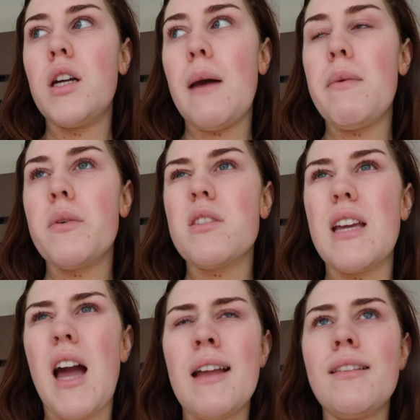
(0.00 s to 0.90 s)
I mean, we'll
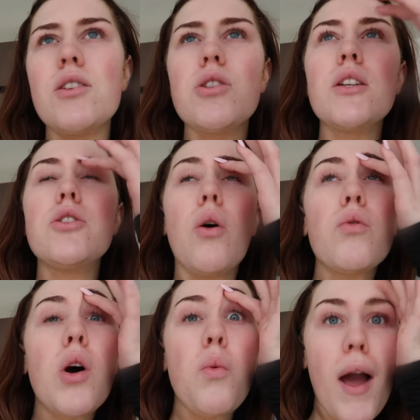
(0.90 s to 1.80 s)
see. I literally don't
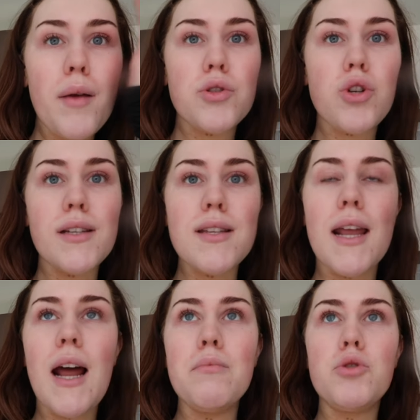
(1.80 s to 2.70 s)
know why I'm
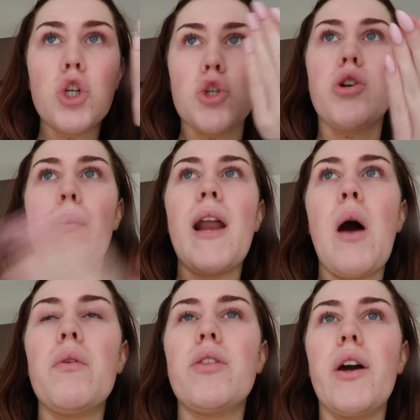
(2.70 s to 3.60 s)
stressing. I'm just going
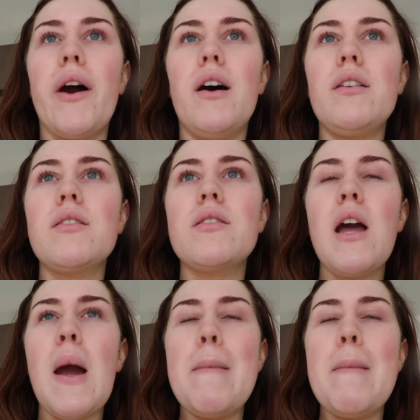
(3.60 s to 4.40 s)
out with the girls.